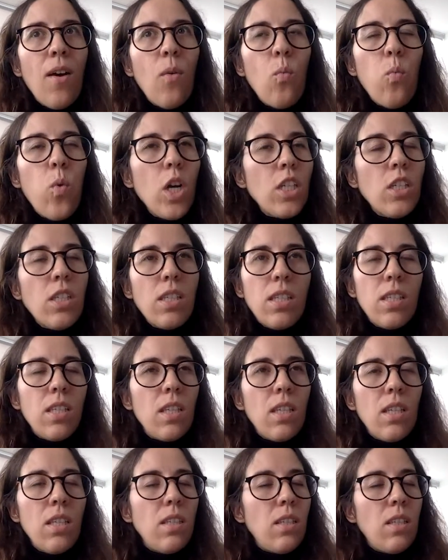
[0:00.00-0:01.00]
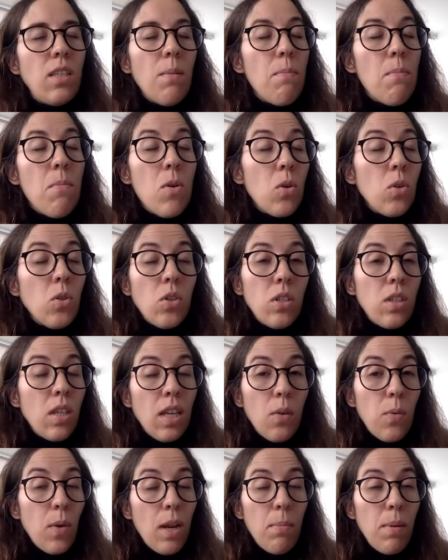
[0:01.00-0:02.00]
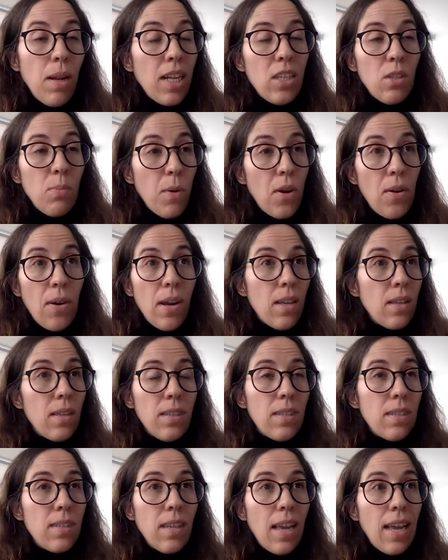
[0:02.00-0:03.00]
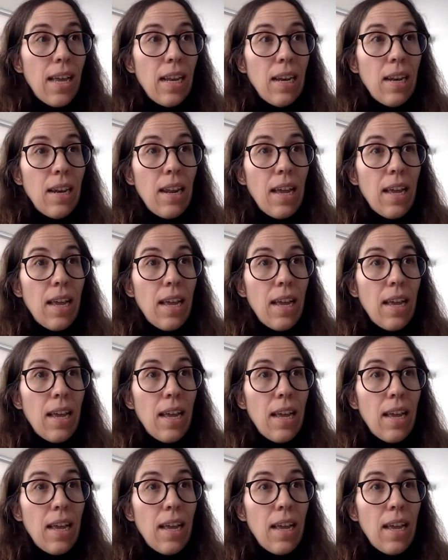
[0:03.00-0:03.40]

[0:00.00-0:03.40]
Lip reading: was the most incredible experience. And